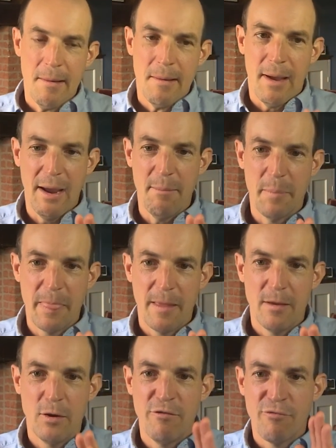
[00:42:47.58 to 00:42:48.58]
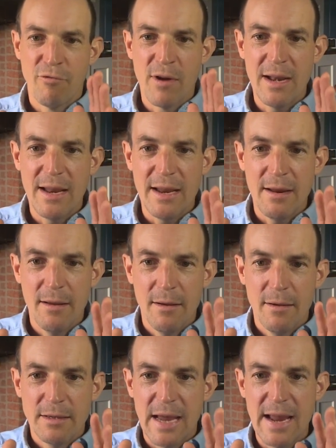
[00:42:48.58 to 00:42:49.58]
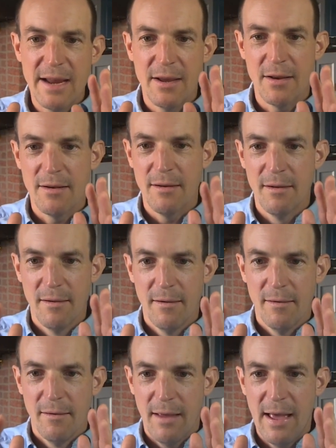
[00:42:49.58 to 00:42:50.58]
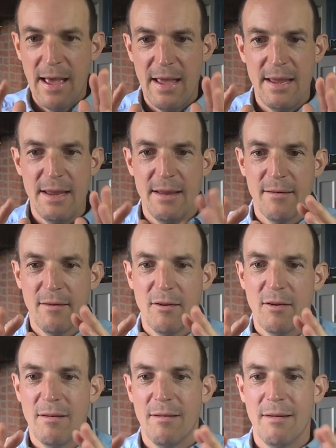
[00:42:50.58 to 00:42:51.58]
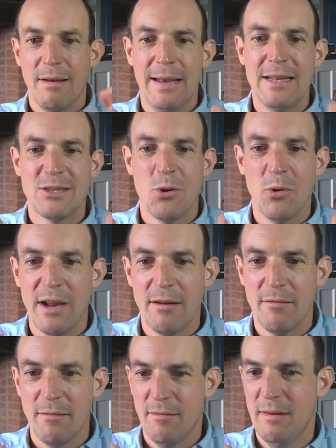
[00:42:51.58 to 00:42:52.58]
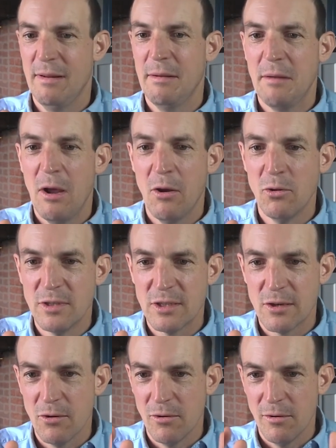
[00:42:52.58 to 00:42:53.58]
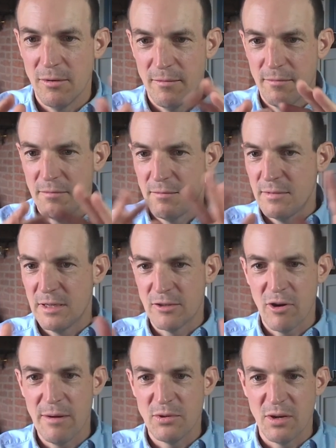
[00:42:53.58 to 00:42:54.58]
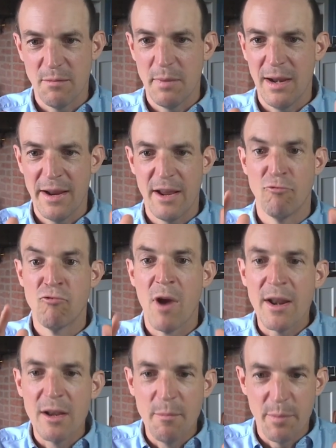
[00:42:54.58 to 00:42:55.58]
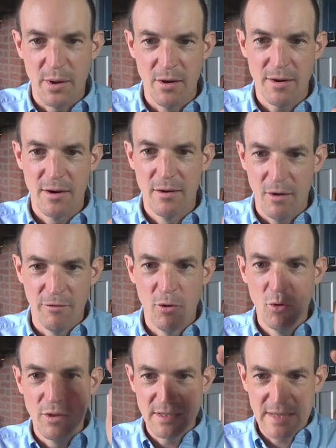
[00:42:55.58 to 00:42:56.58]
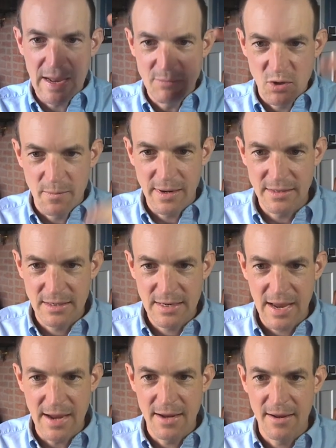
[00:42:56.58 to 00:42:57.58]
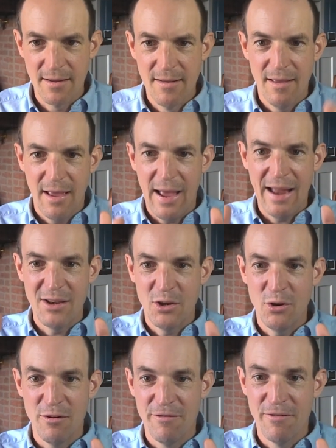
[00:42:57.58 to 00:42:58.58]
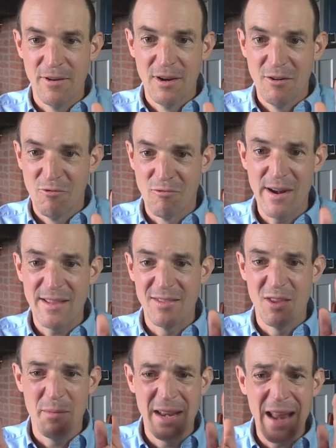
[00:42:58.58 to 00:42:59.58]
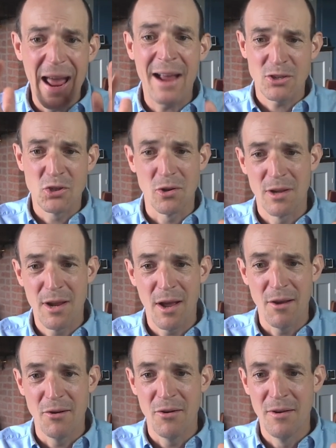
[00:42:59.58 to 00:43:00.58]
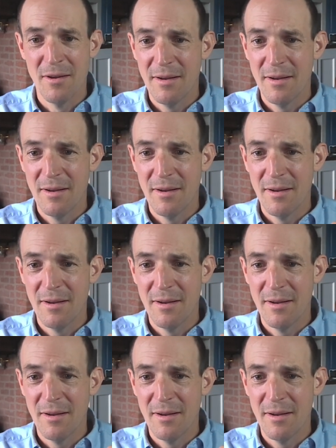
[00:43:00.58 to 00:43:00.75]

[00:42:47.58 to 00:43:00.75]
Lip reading: on. You've really taken a, let's call it old school description, but like a run book of all the steps you're meant to take, and you've written them in actual code